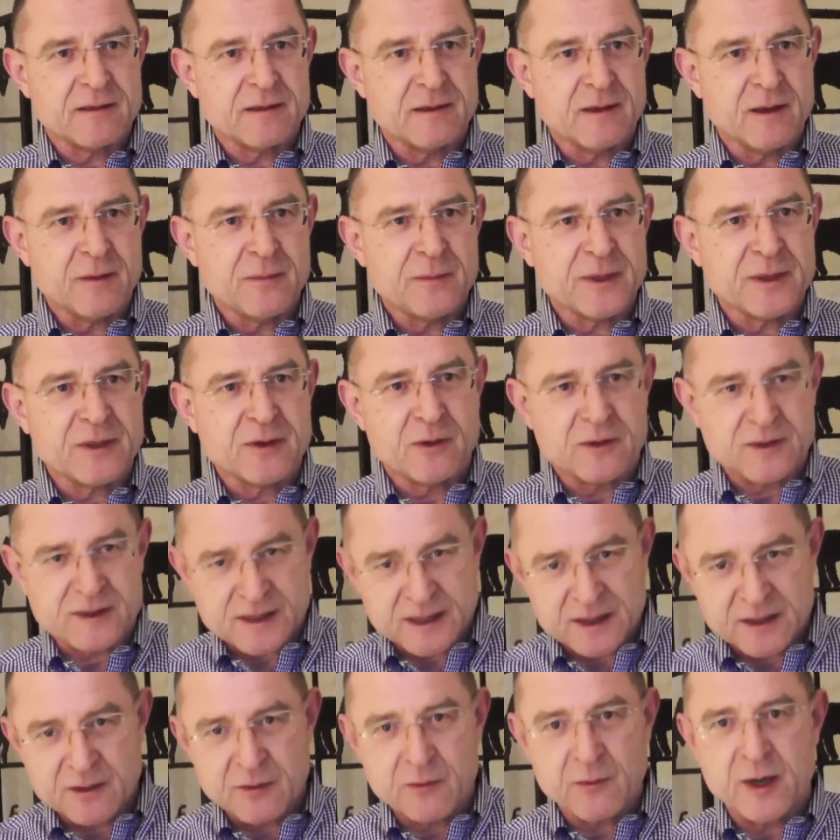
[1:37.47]
Yeah, because
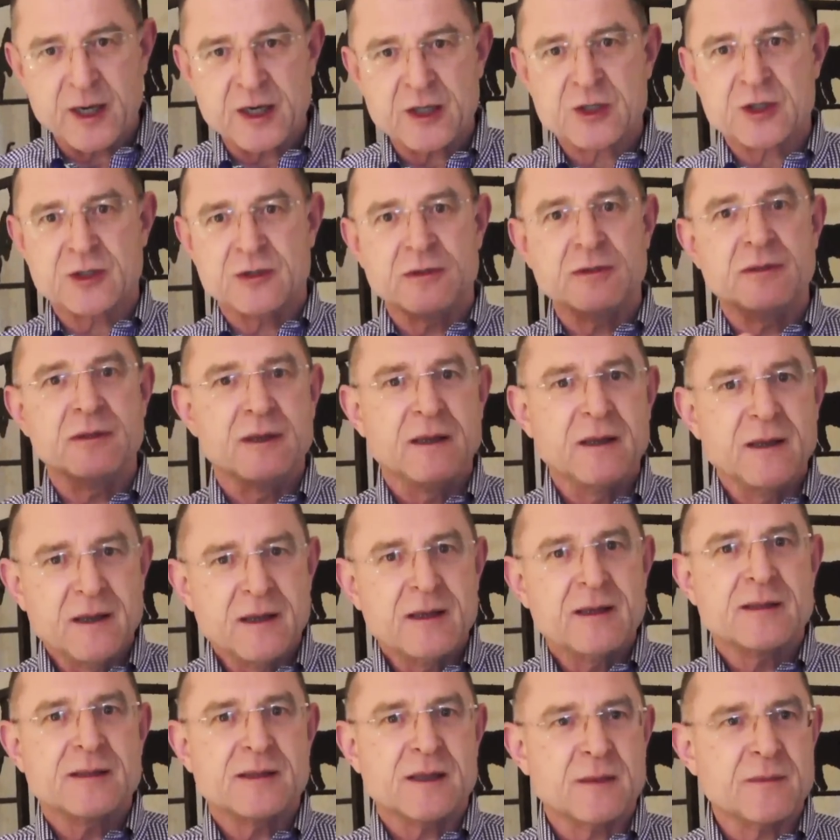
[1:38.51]
innovation
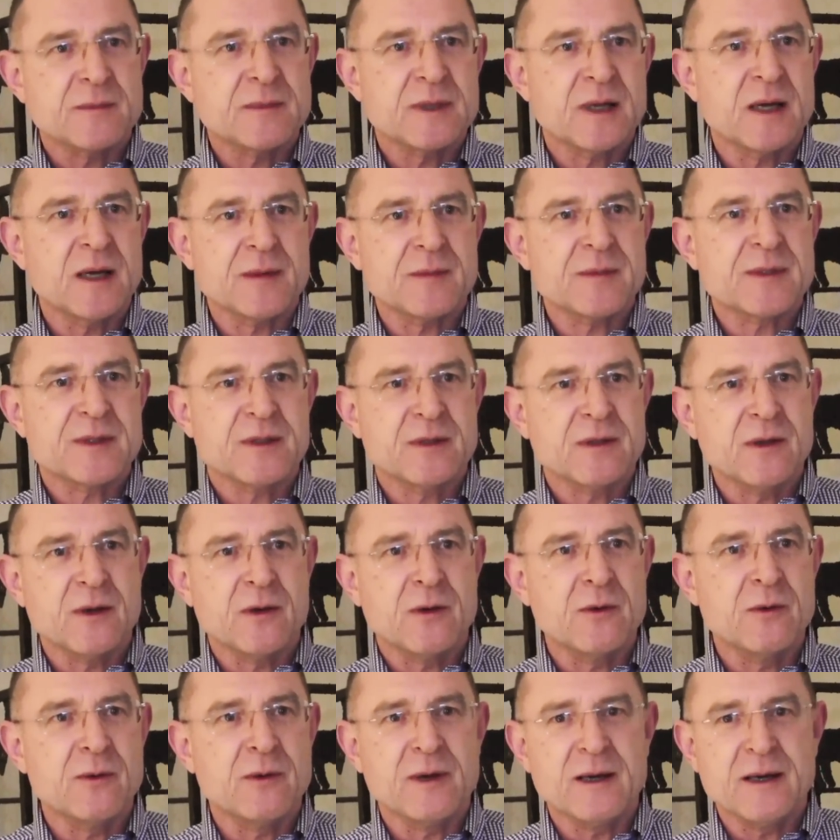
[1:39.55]
sometimes you
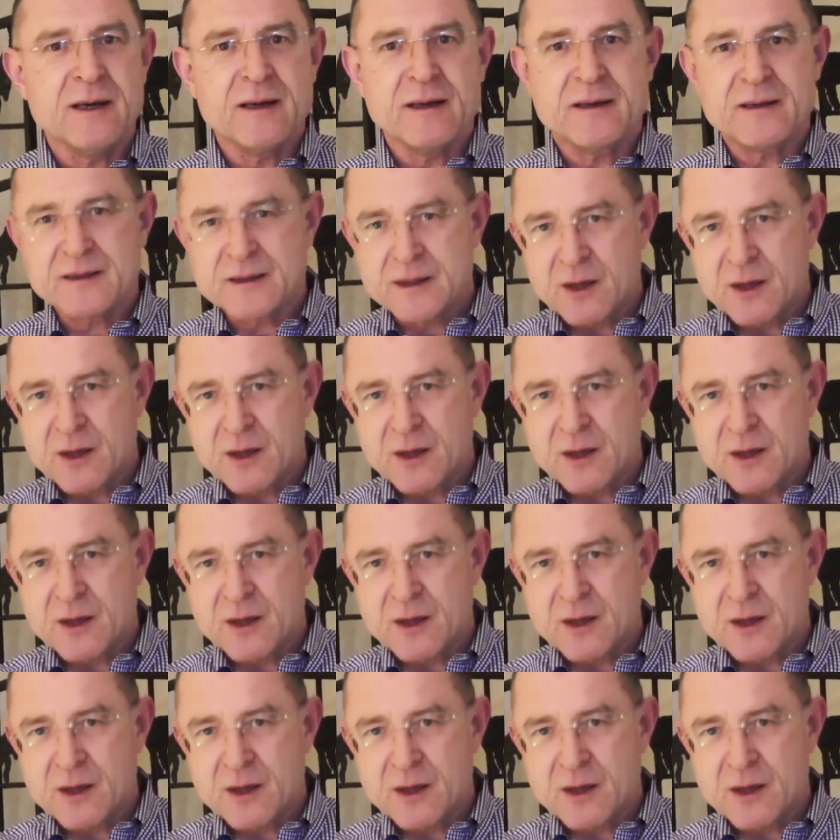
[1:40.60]
know uh,